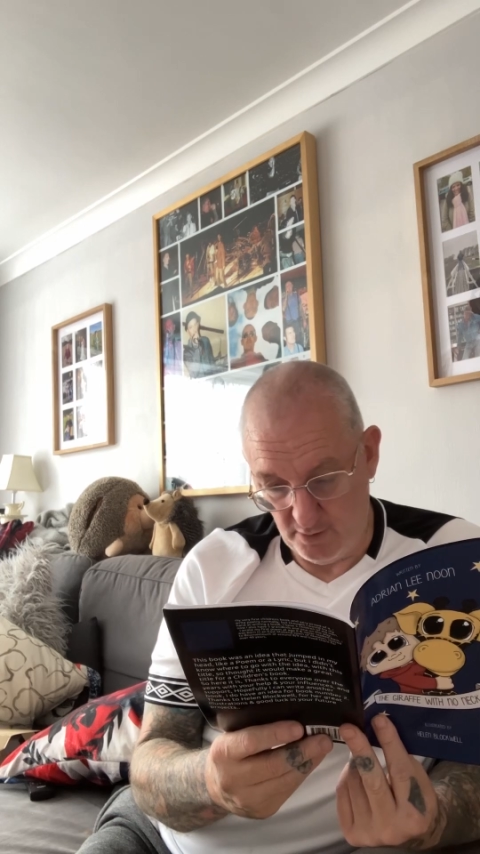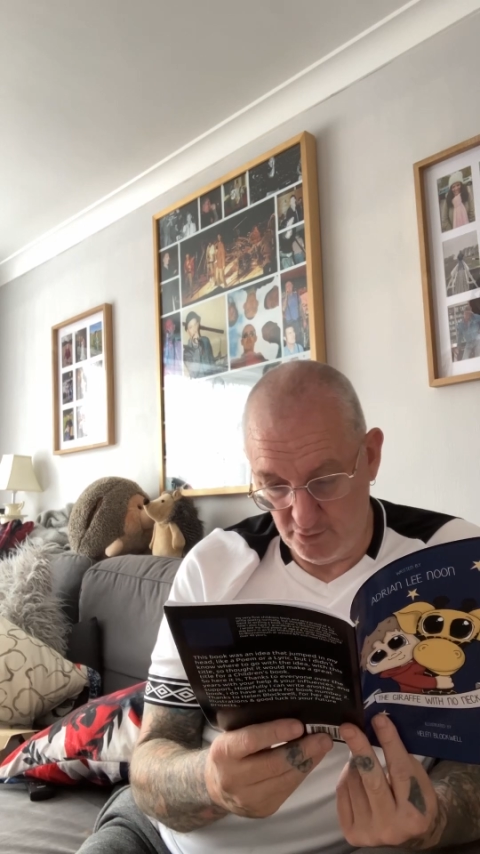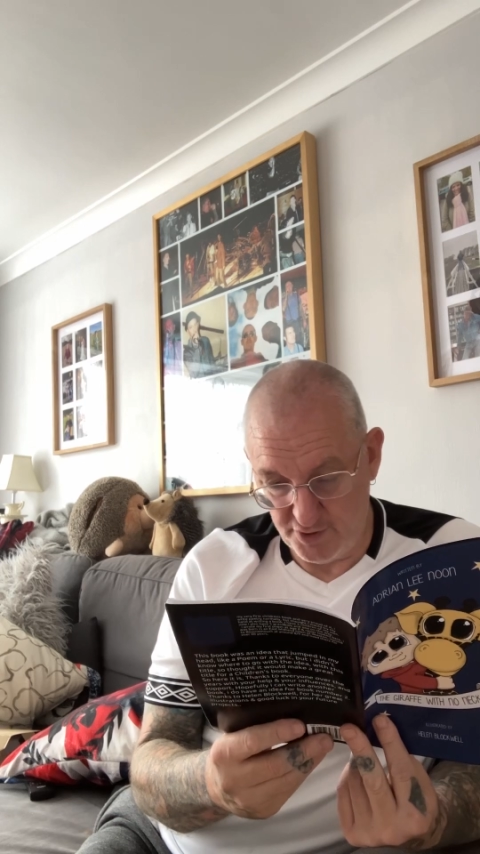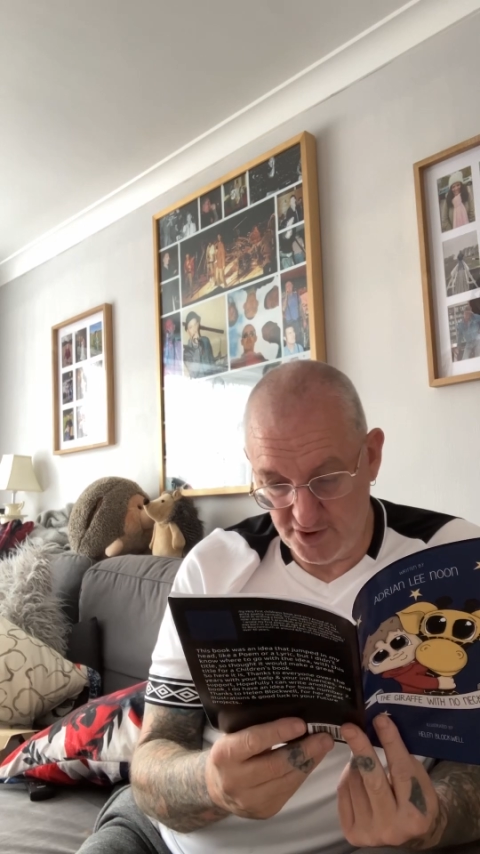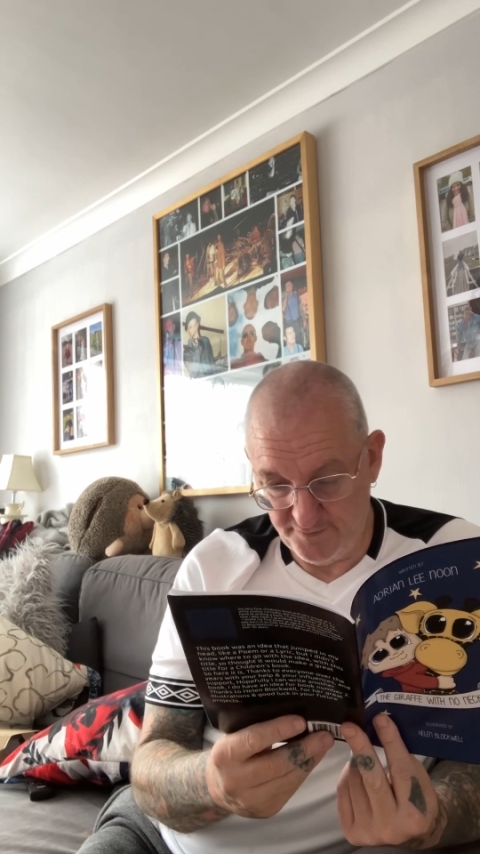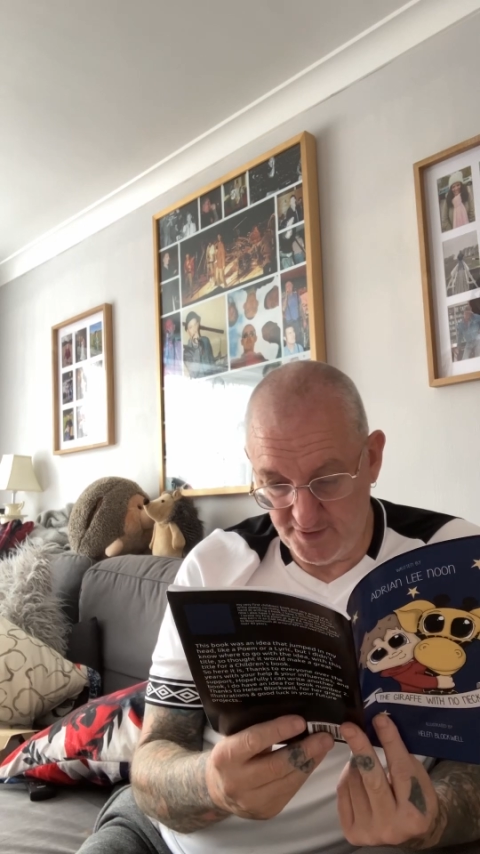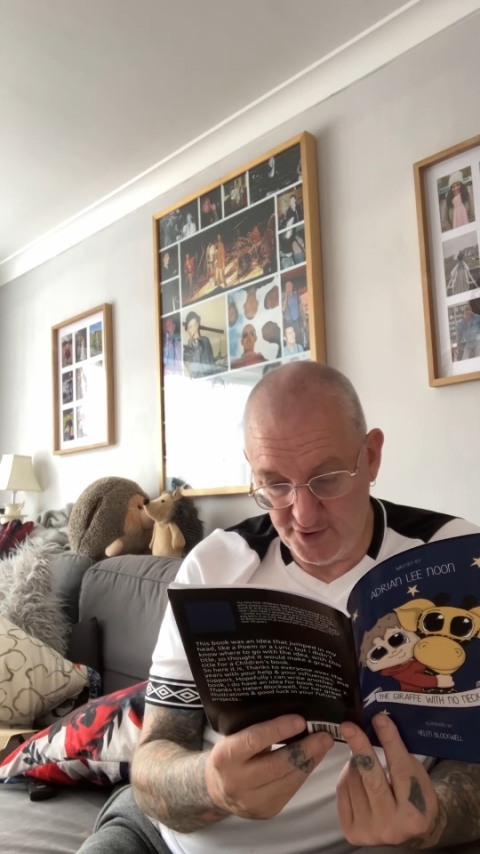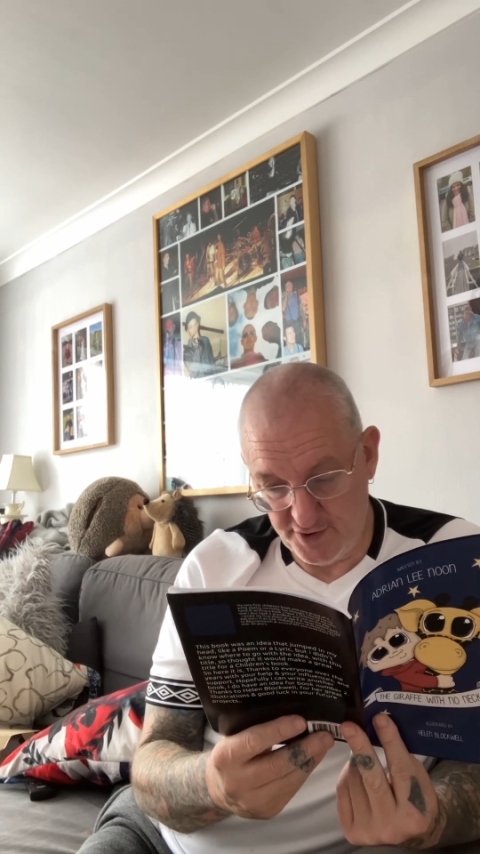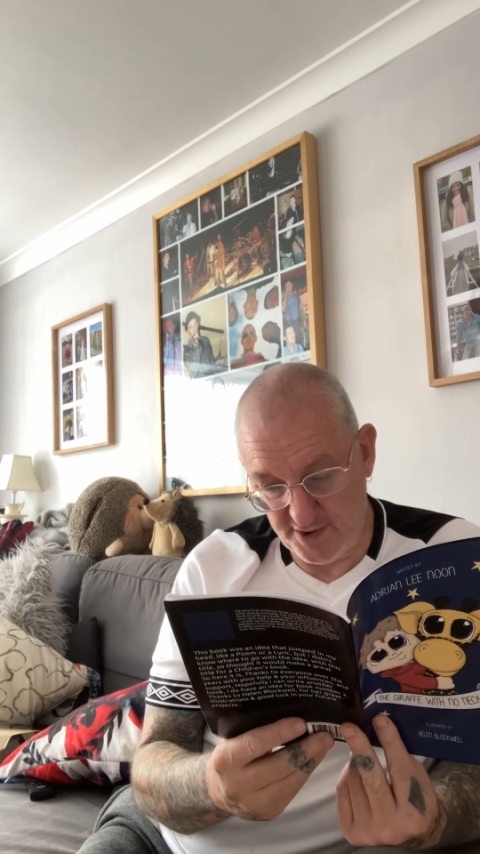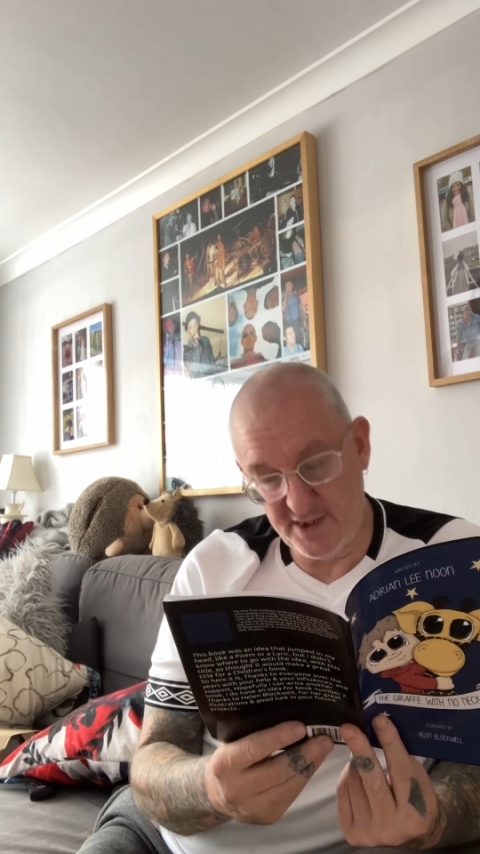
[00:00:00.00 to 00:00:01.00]
I will just
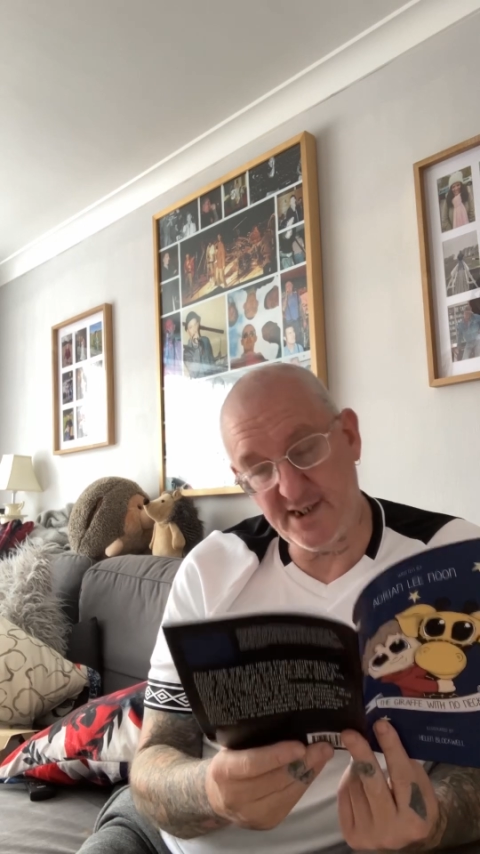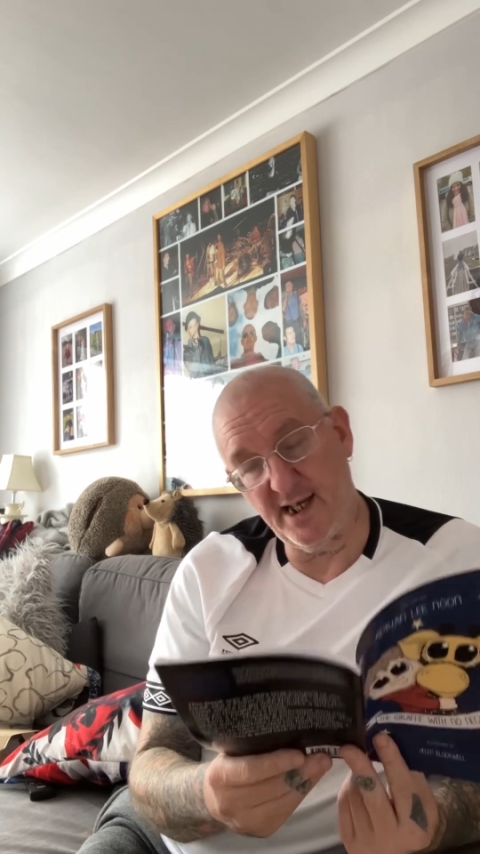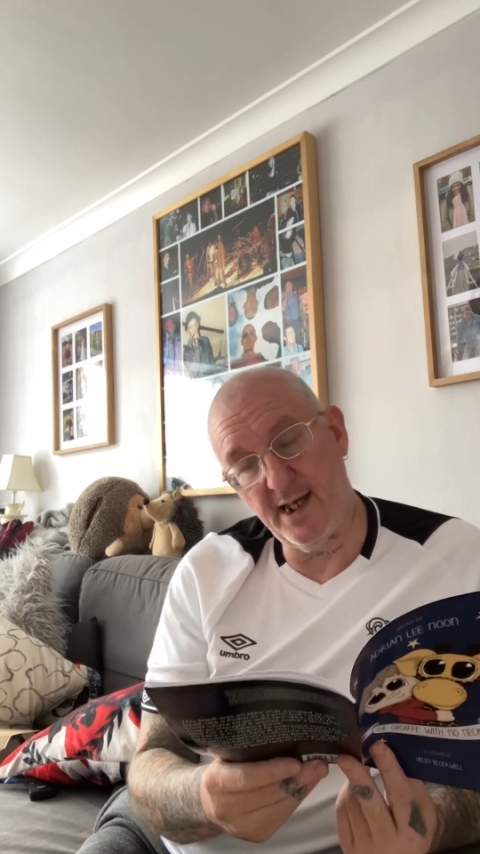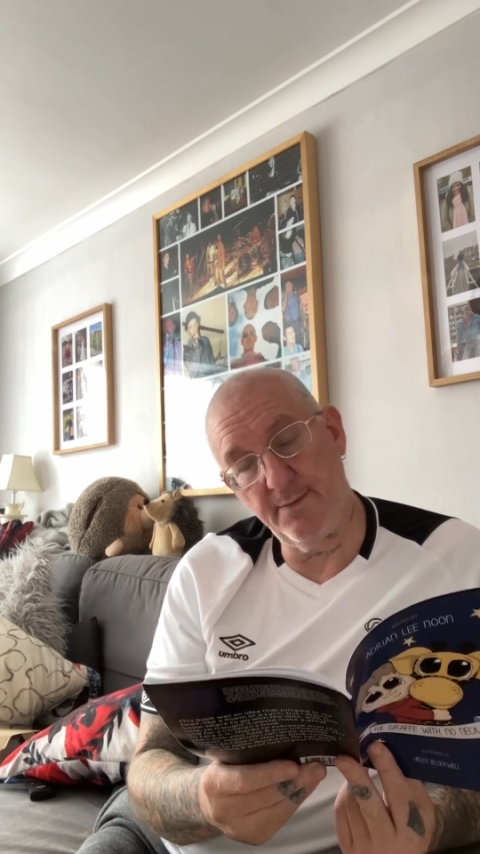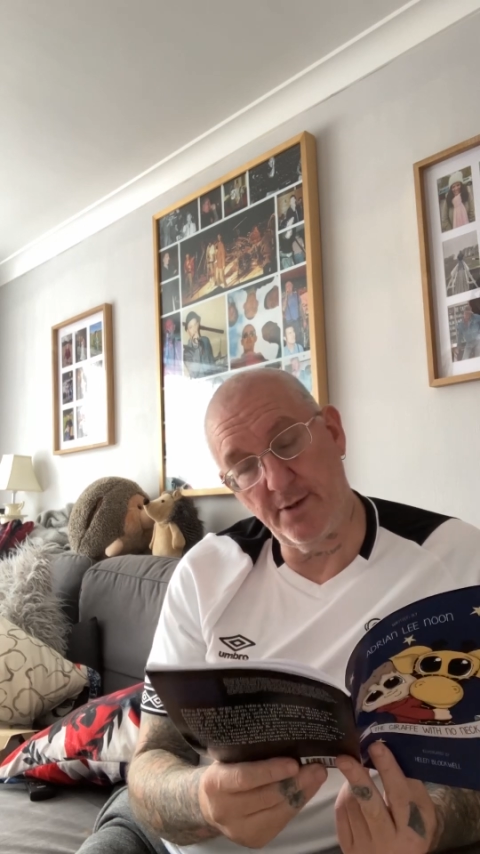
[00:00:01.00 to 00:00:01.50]
finish this game